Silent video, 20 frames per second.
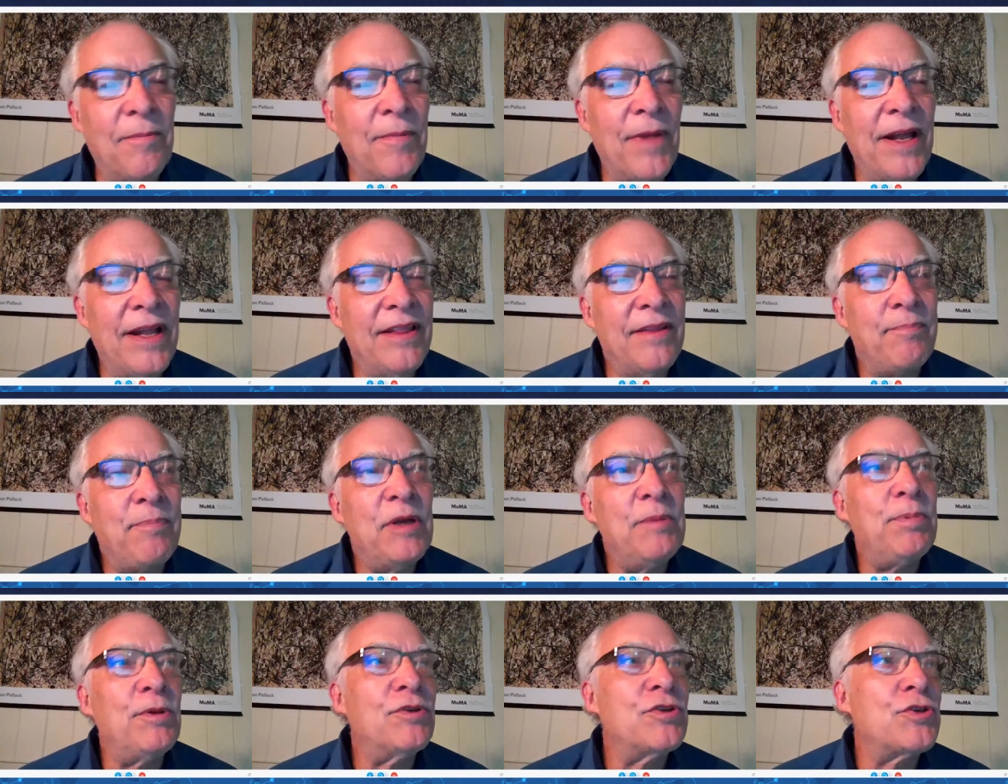and
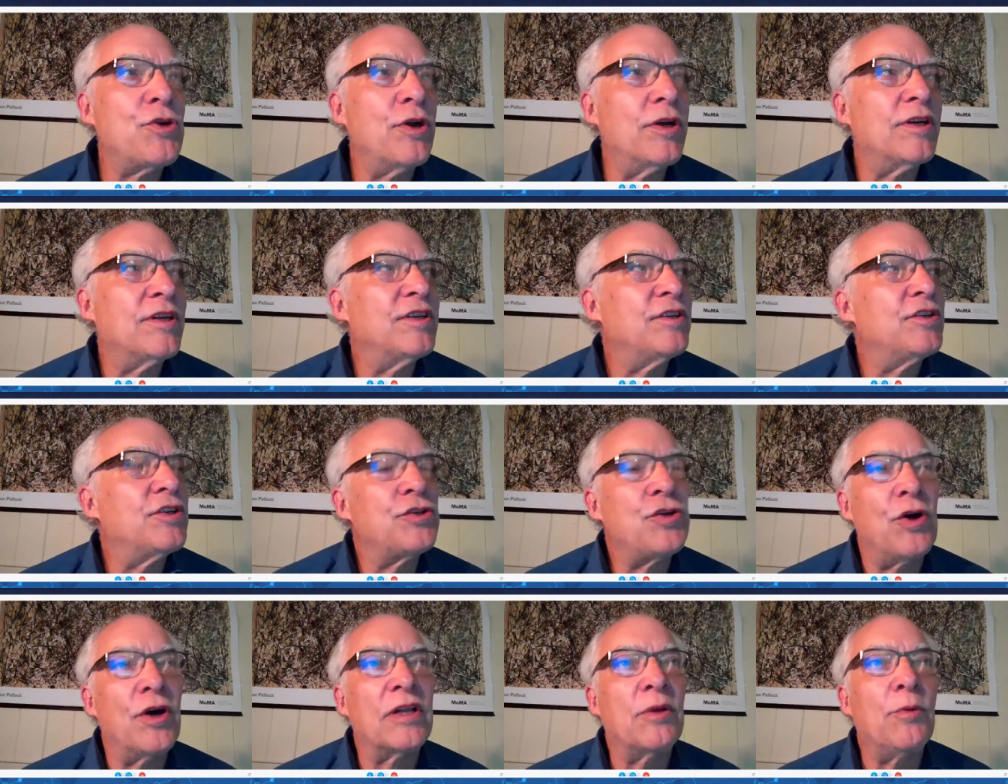people are starting to
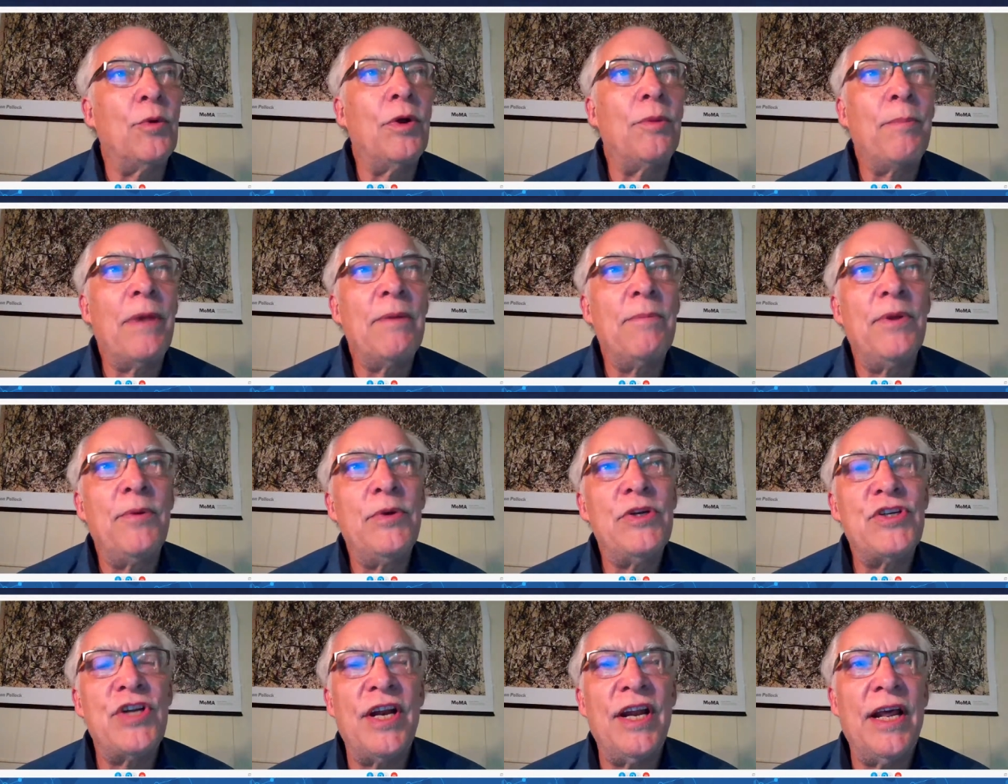talk, well, maybe we
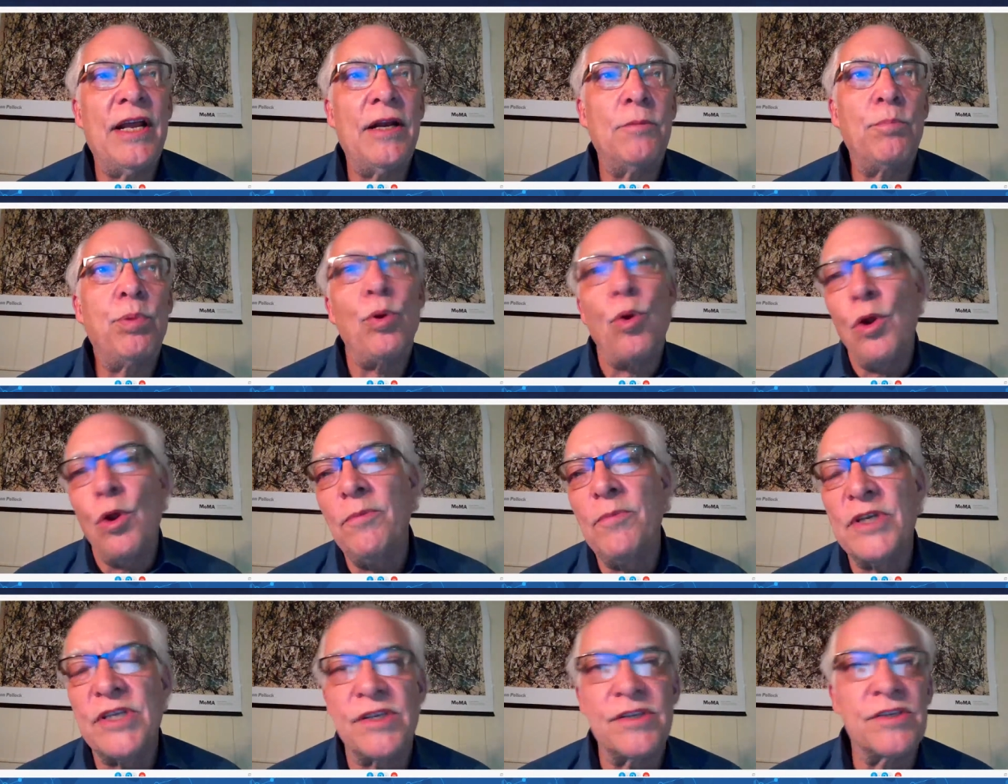should add
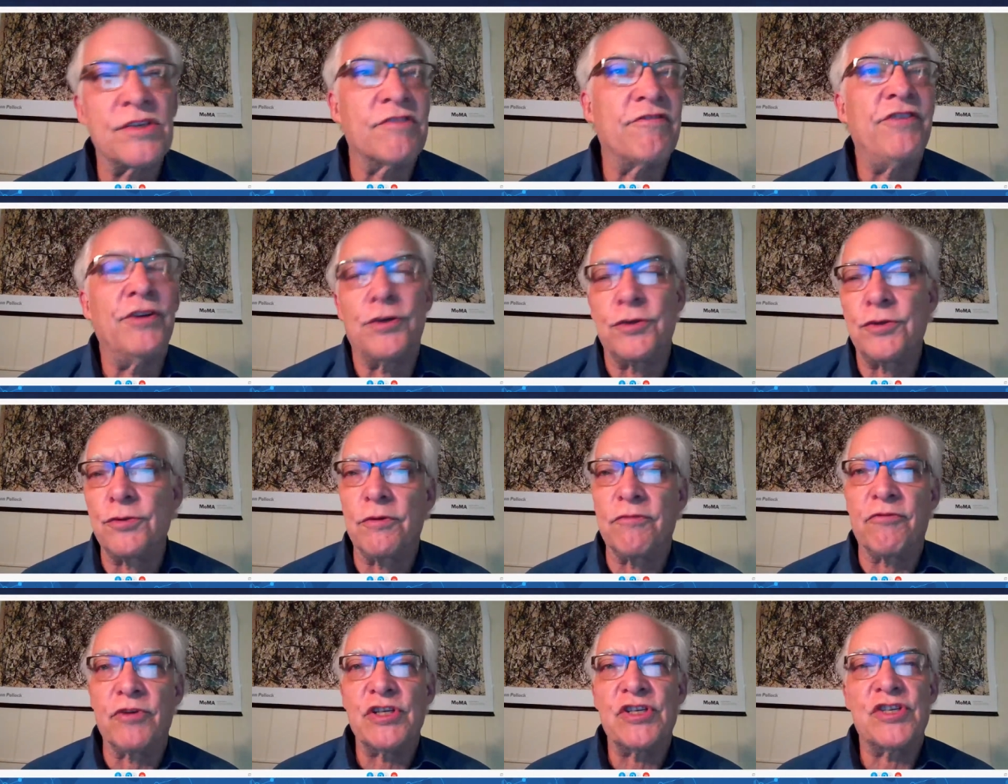employment as a filter
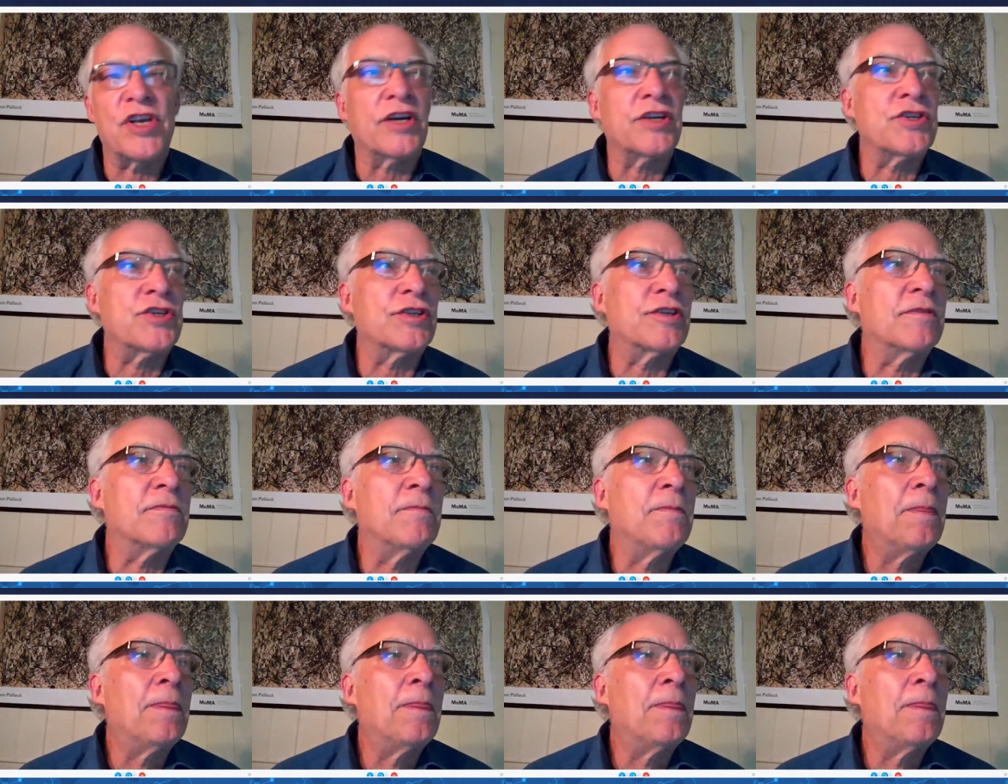of recession.